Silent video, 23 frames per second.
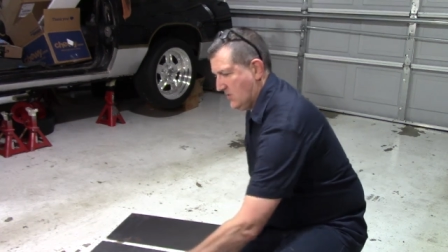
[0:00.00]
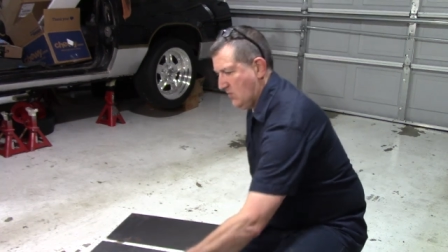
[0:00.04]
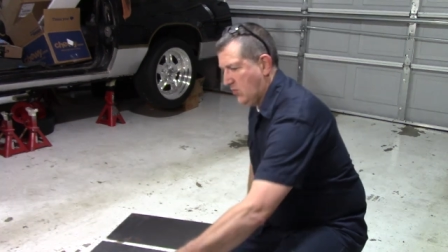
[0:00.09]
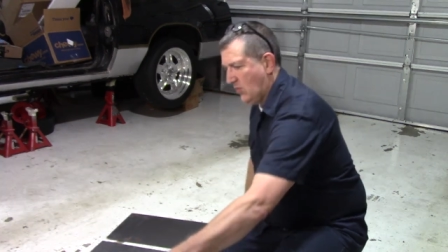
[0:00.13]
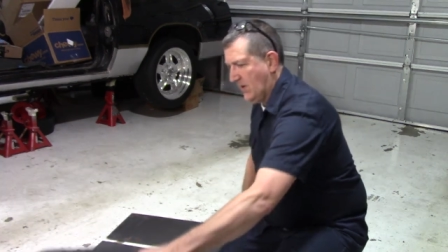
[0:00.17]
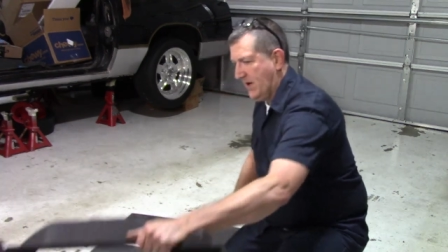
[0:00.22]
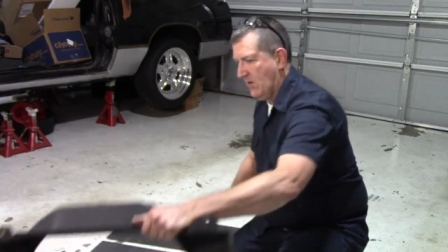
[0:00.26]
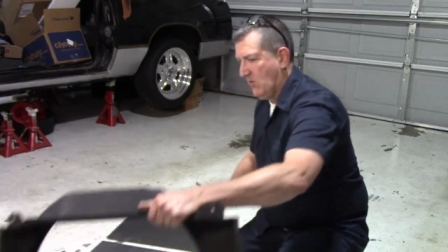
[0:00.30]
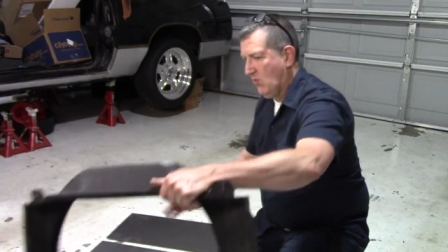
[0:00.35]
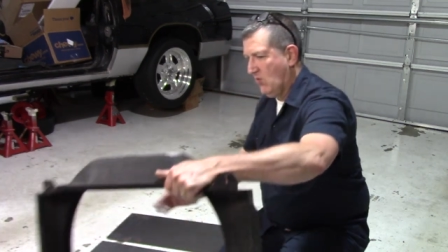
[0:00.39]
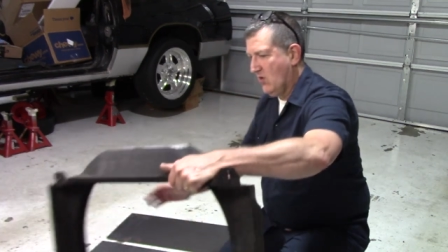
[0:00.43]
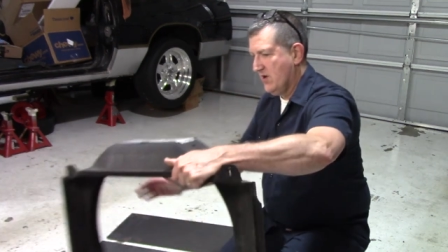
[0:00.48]

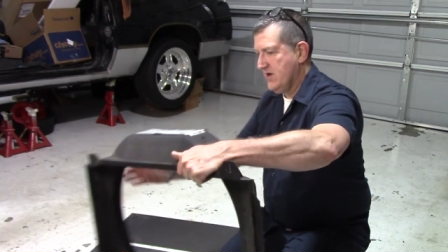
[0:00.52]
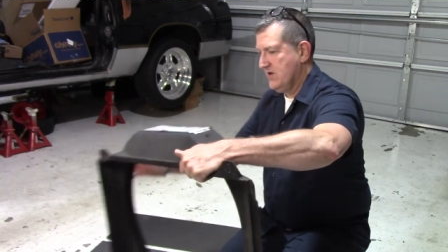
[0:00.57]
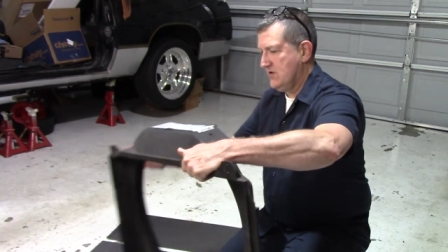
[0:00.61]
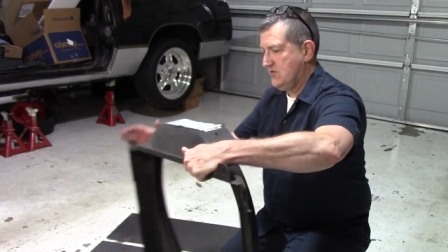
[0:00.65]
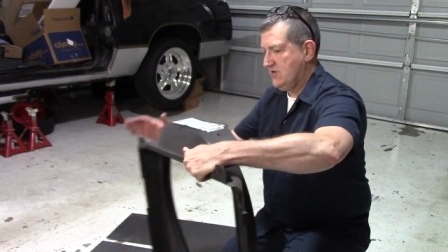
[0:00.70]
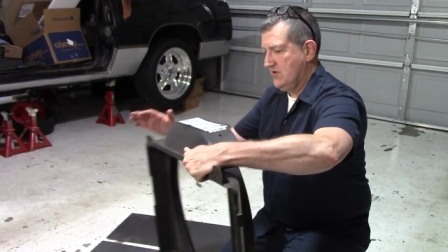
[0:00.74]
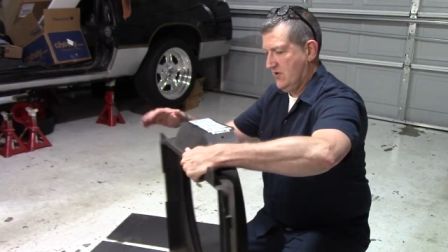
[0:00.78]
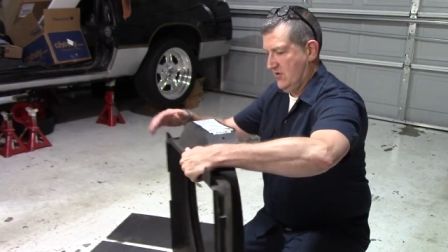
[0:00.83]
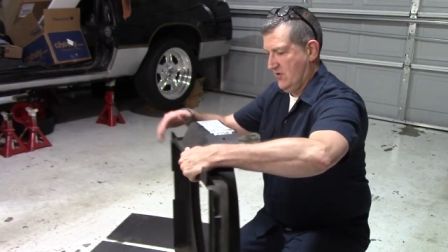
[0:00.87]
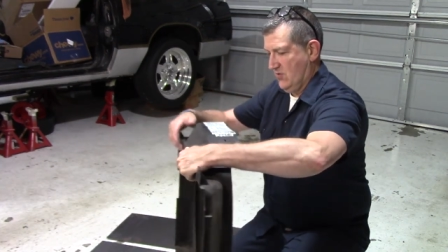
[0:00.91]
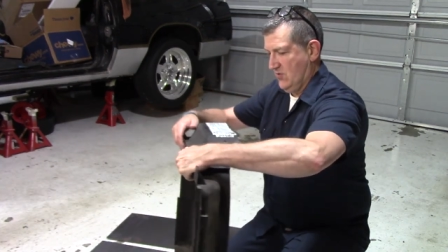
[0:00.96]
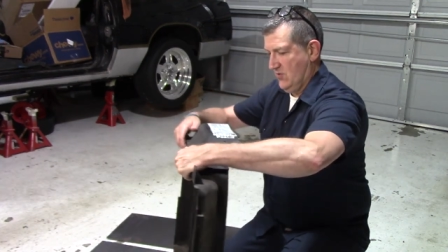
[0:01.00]
what I want to
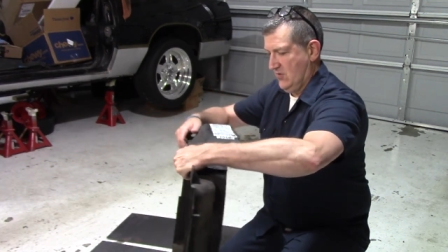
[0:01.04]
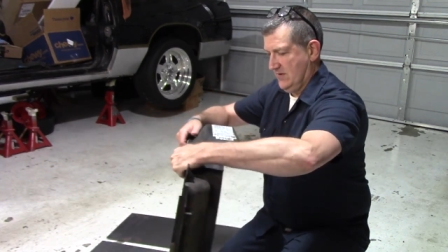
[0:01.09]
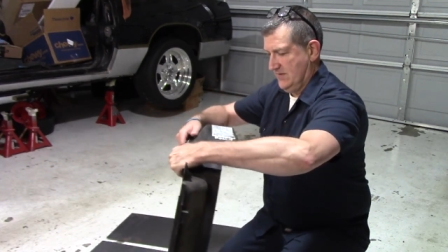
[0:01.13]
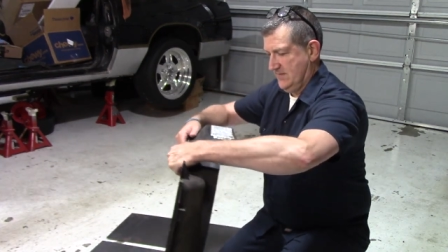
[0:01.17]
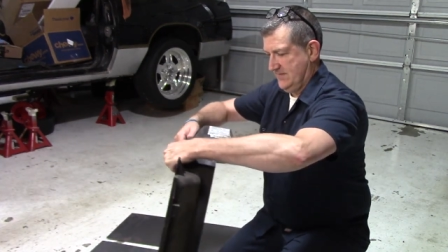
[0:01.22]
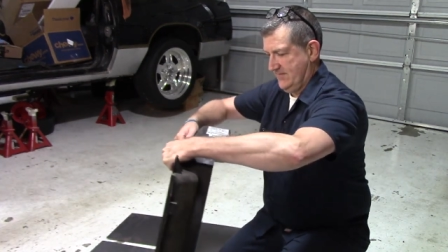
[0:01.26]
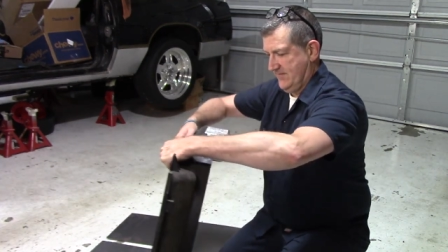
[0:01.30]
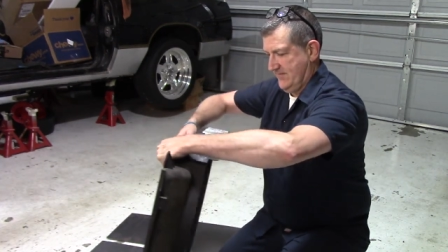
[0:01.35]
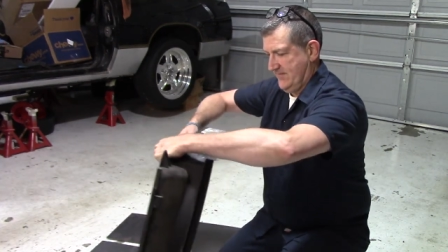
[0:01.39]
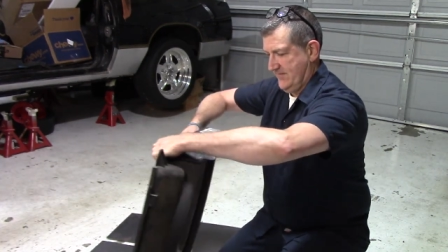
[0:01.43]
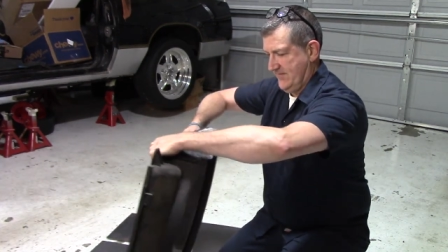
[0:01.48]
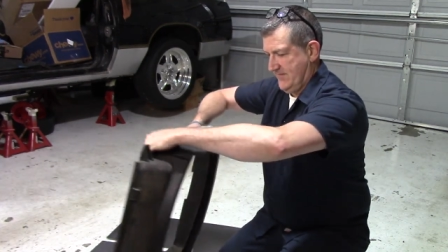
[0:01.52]
do,
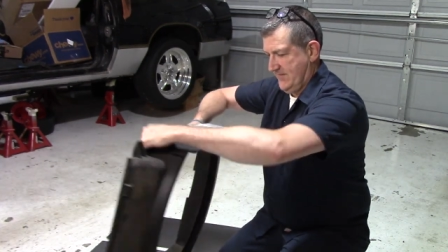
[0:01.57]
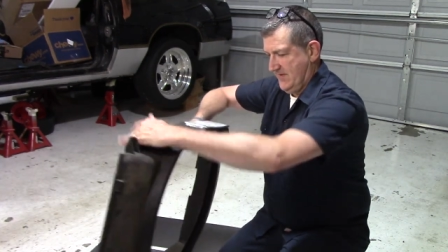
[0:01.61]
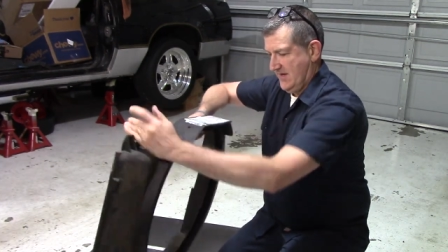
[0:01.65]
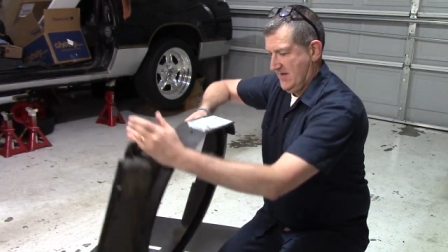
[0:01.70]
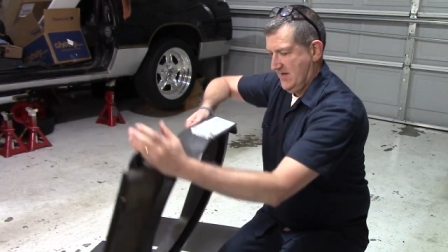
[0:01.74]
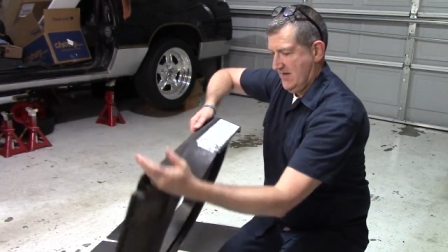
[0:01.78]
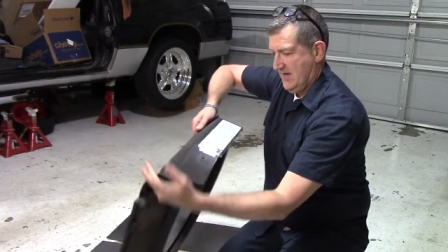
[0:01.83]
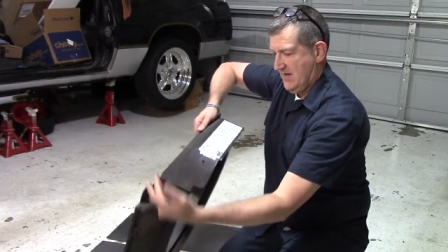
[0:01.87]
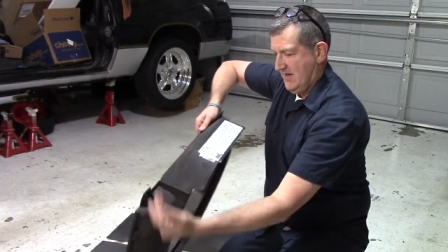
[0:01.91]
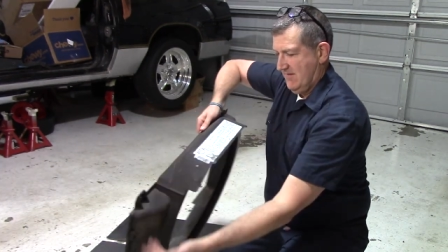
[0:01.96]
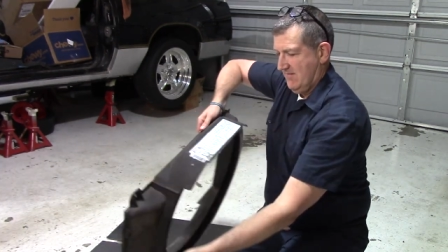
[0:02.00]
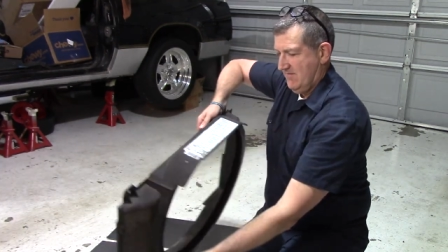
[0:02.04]

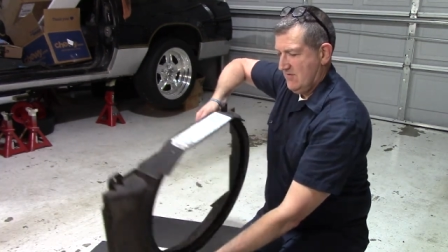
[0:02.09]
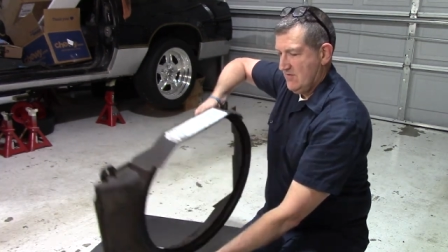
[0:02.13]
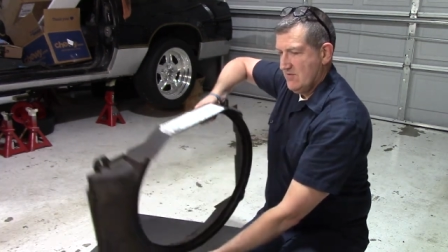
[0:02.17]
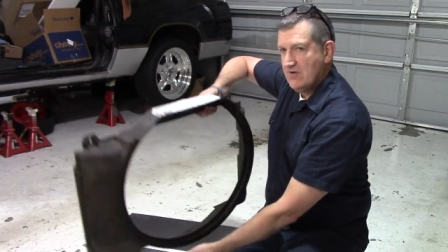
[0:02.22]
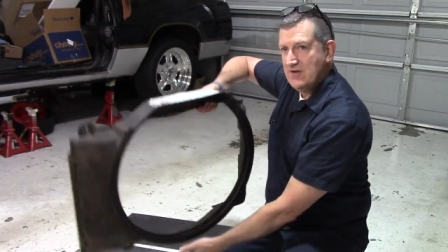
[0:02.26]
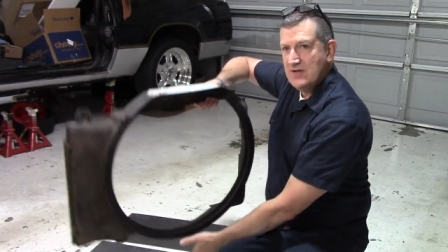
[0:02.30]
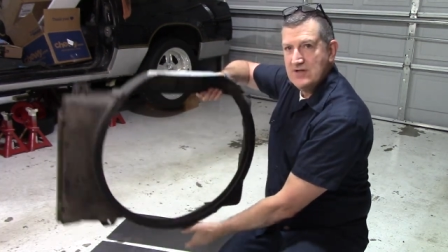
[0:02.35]
you